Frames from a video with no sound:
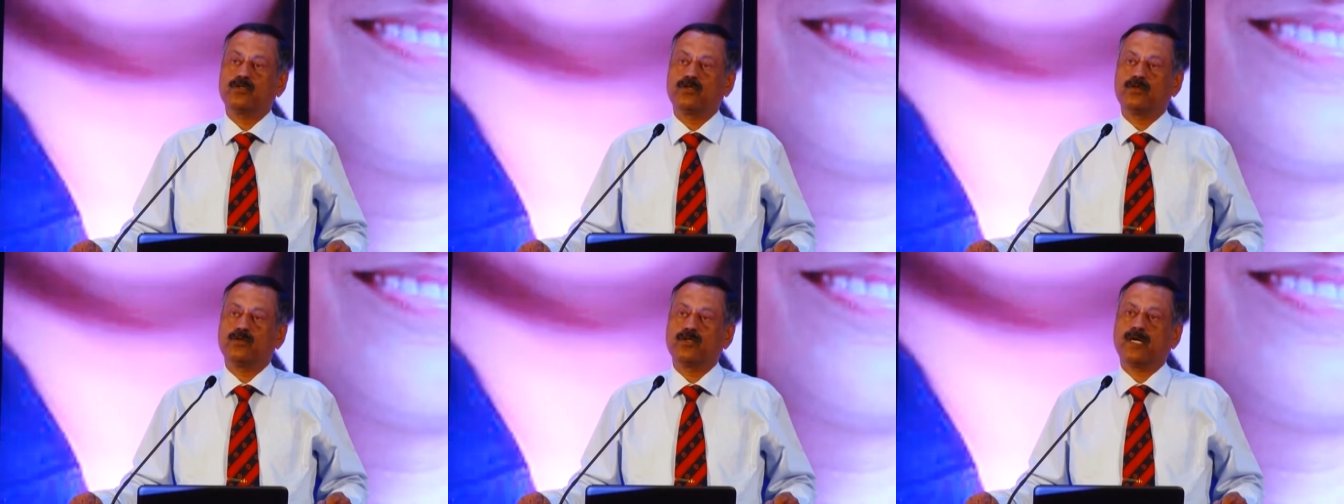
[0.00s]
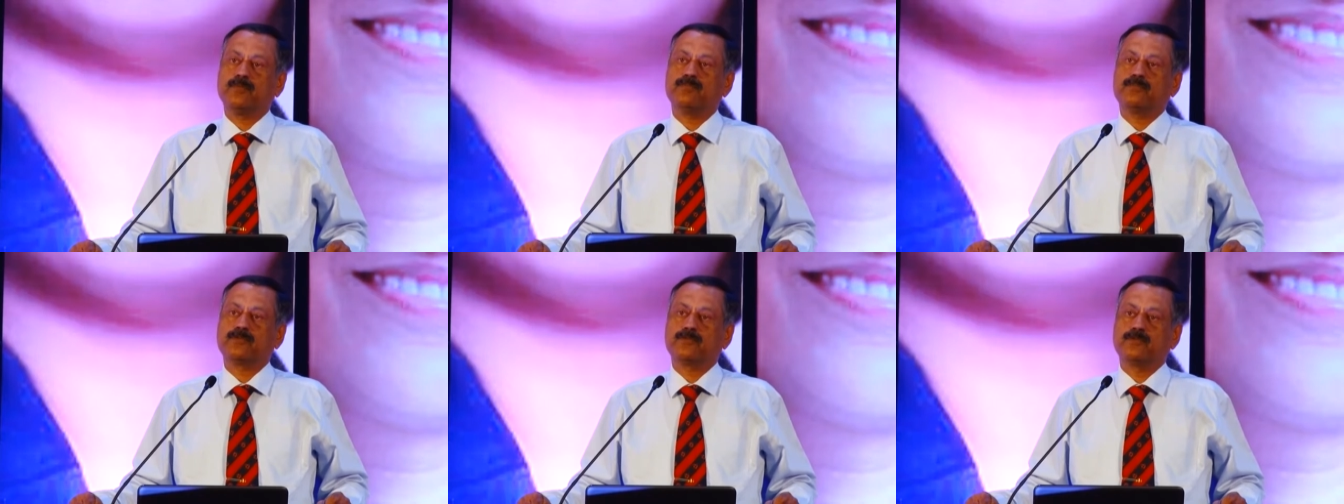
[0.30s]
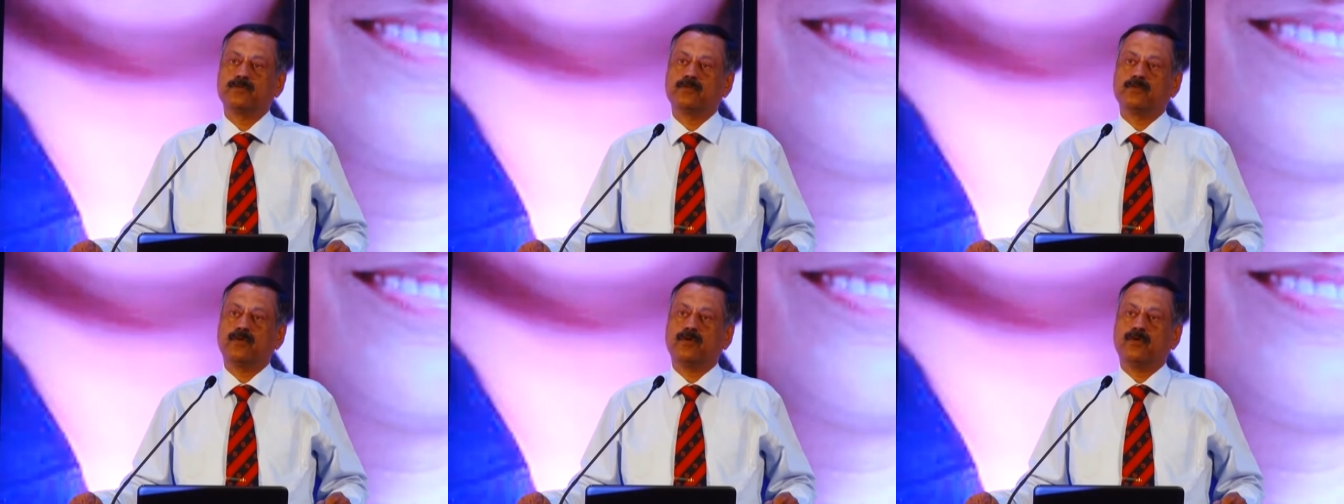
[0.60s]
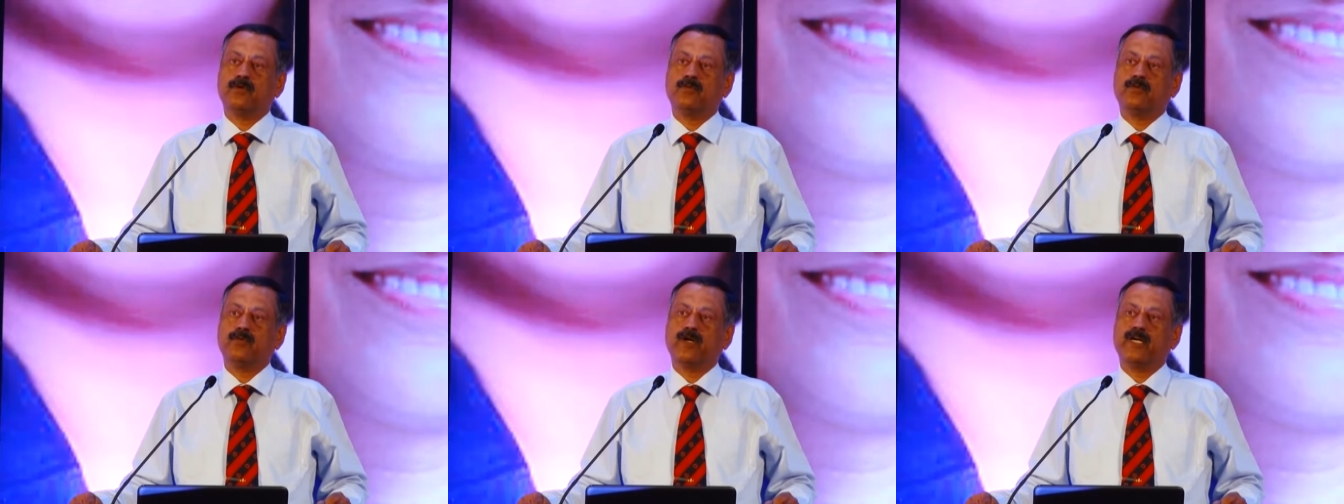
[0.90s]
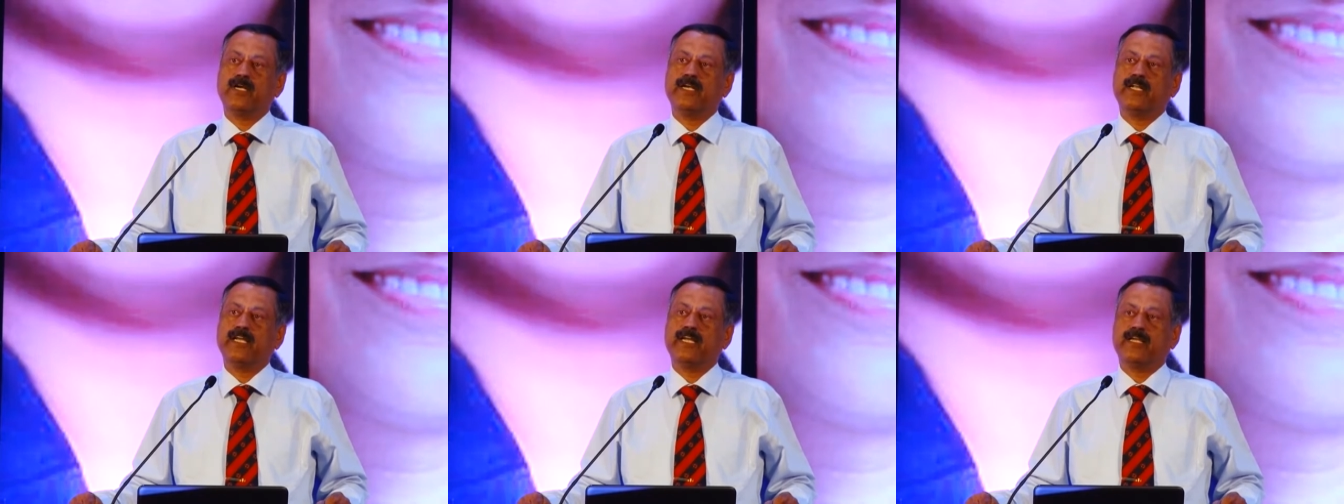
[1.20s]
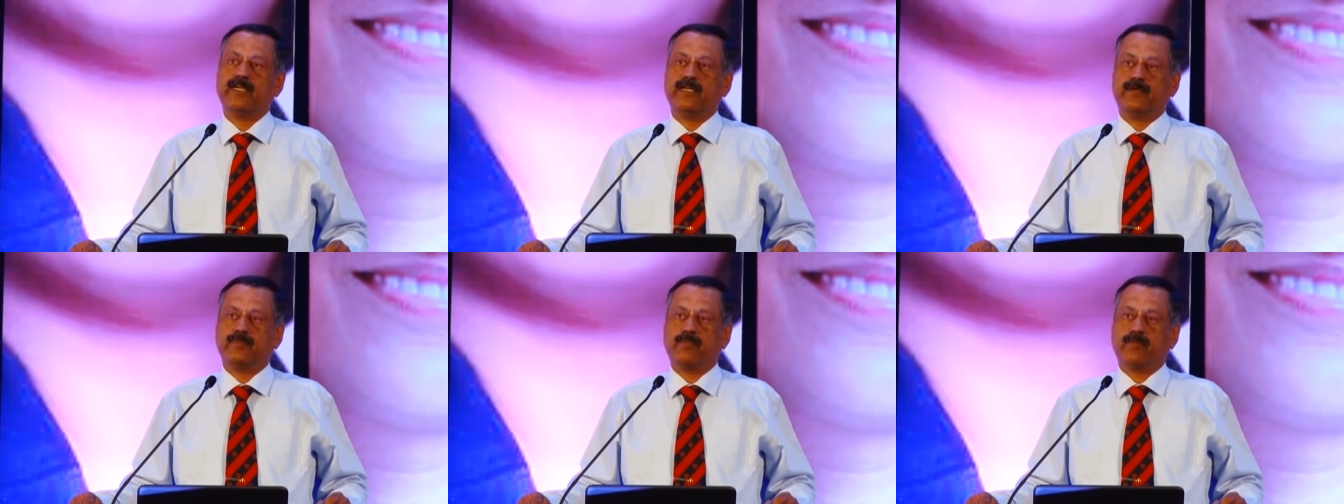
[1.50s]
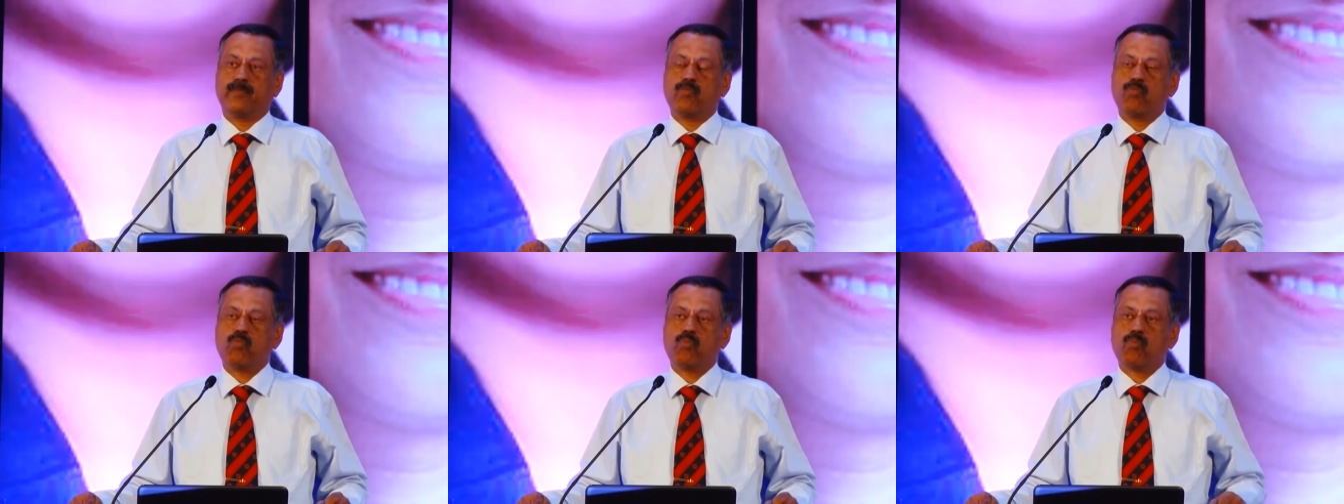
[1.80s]
to look up to or one day
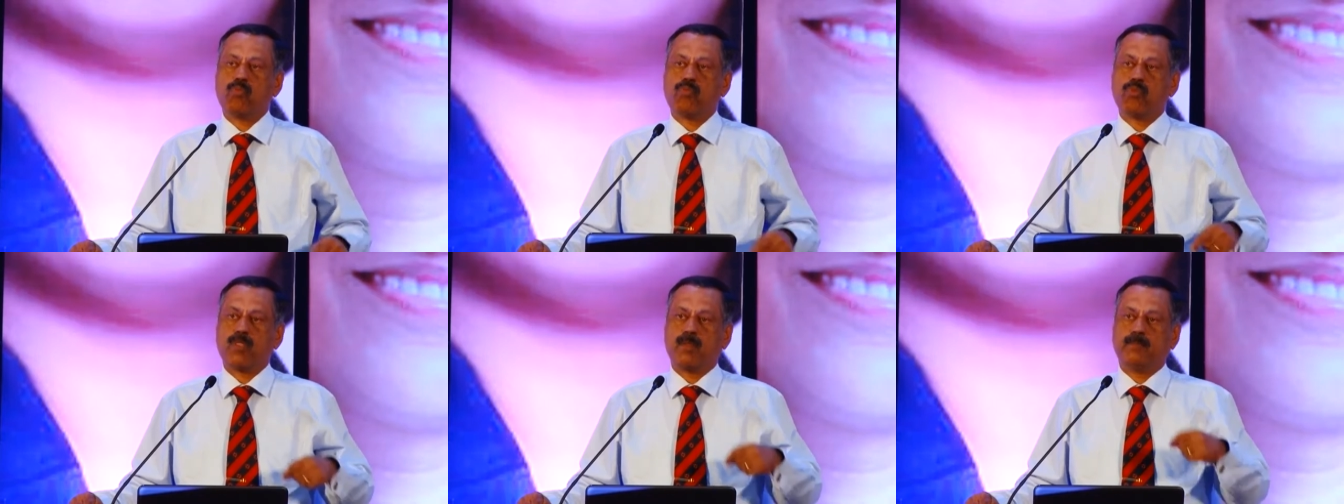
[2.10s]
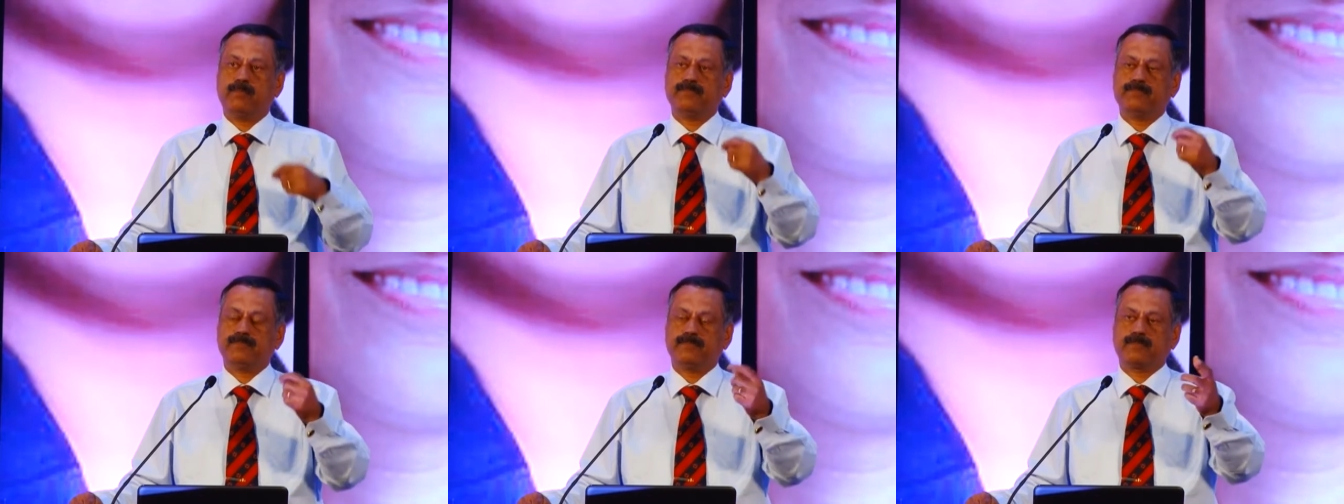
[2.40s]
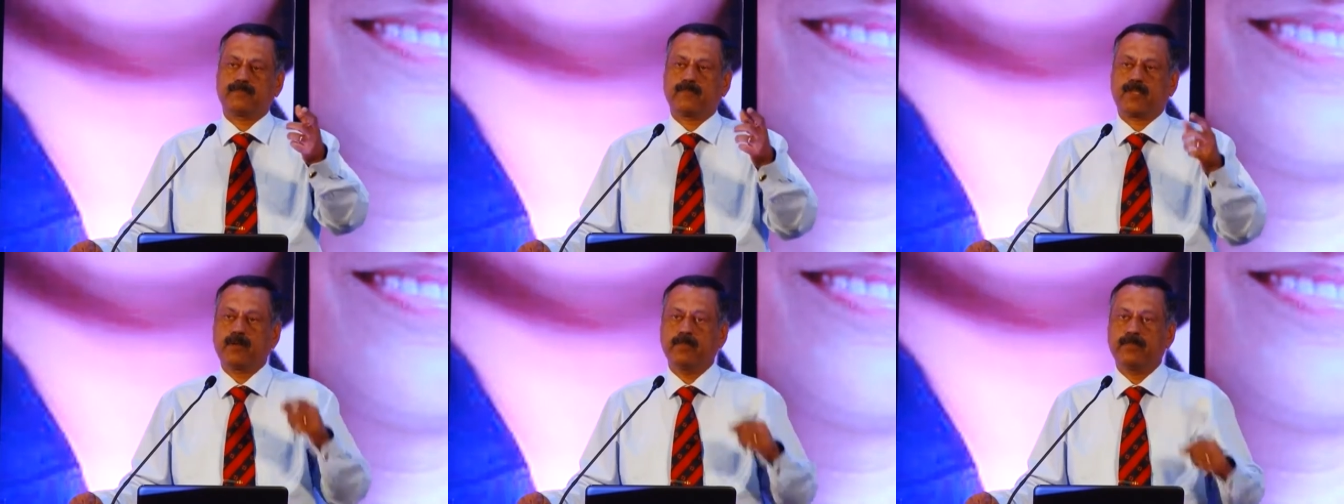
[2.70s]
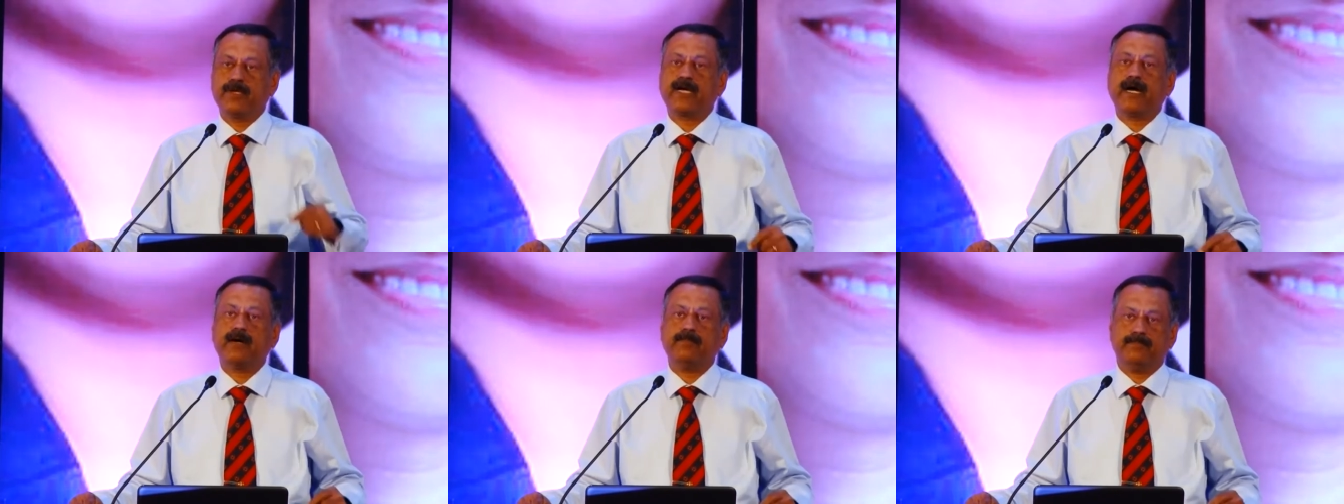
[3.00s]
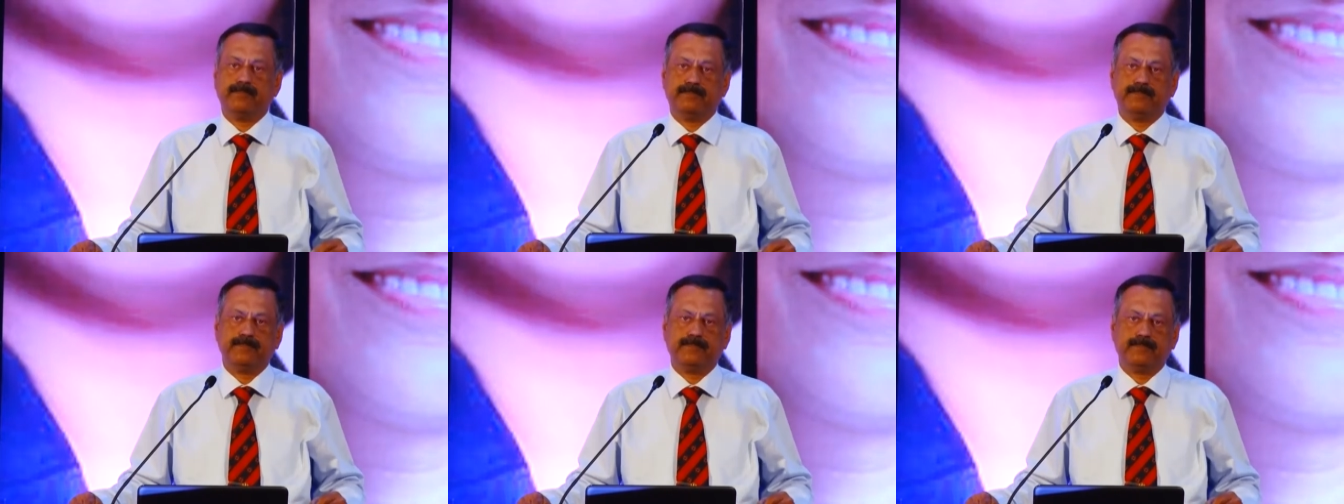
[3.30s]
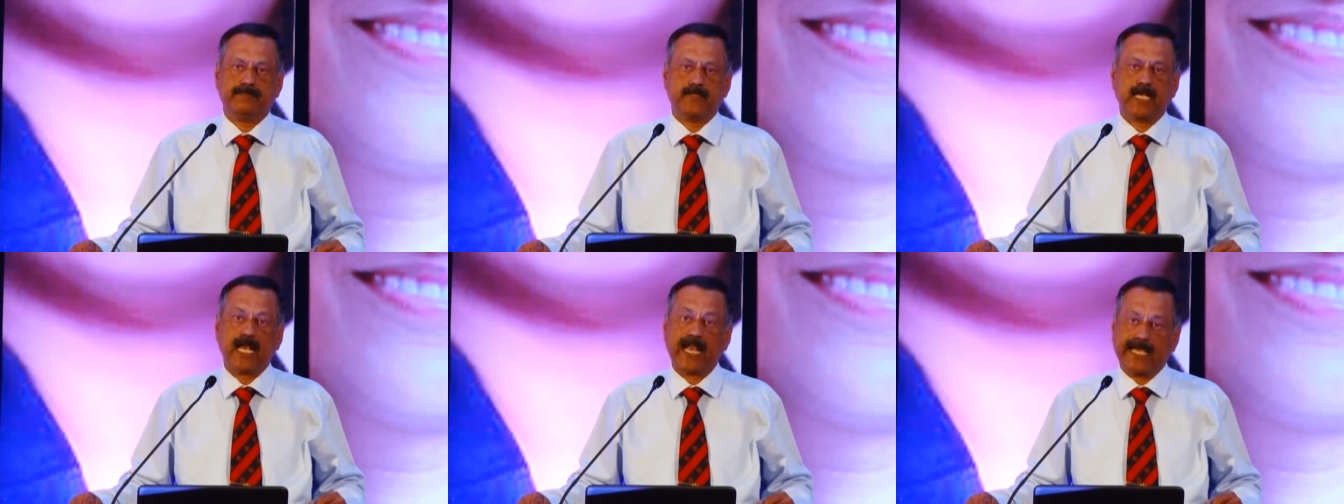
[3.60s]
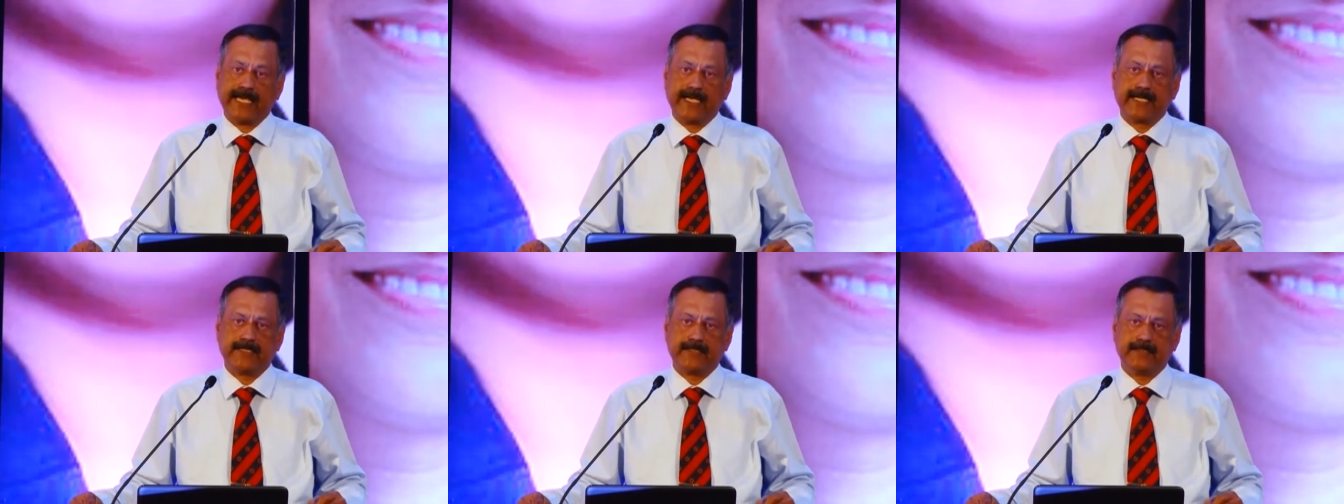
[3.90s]
become
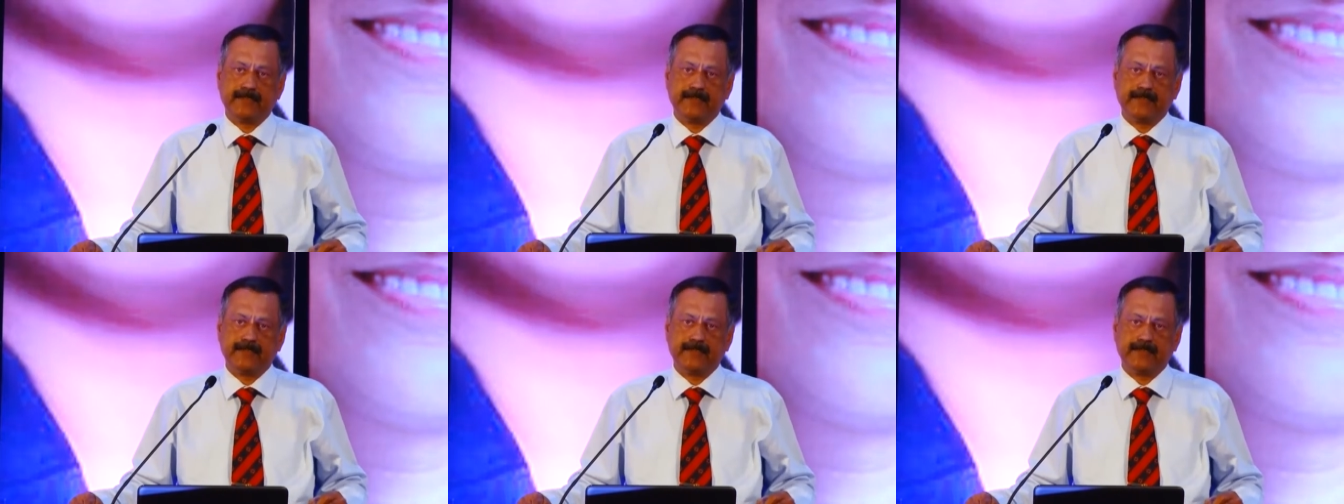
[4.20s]
like.